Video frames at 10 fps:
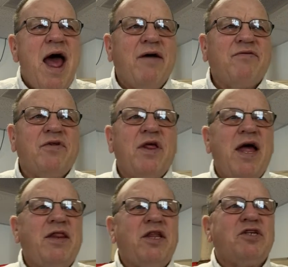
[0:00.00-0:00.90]
After
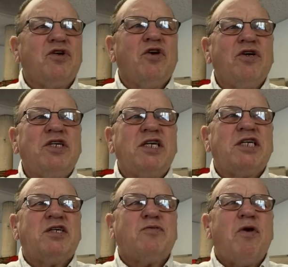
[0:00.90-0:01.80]
that, the church
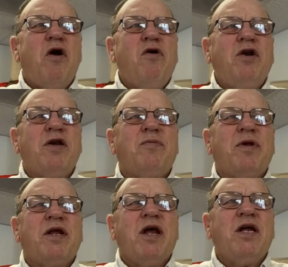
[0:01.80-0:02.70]

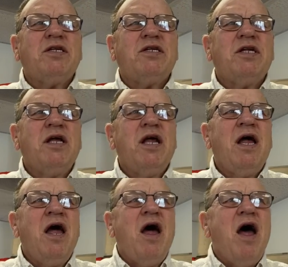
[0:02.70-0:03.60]
exploded because
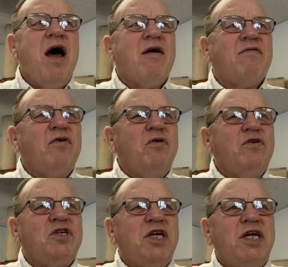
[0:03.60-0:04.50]
of
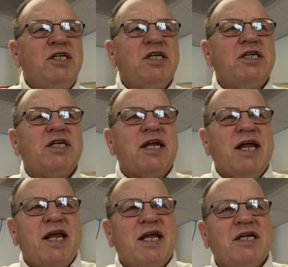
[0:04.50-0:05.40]
who Jesus
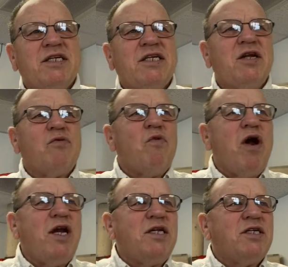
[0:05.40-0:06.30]
is and
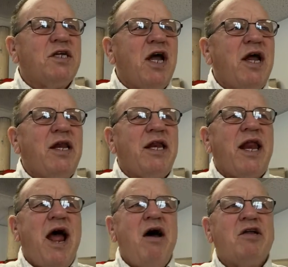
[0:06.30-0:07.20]
what he's done
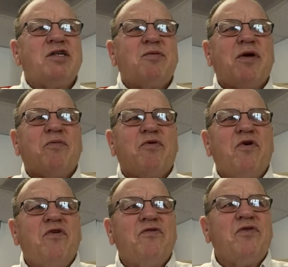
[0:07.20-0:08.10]
and how it's been
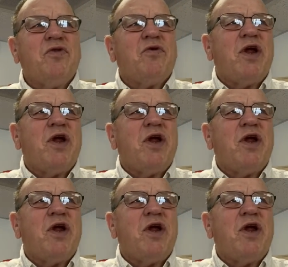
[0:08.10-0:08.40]
proved through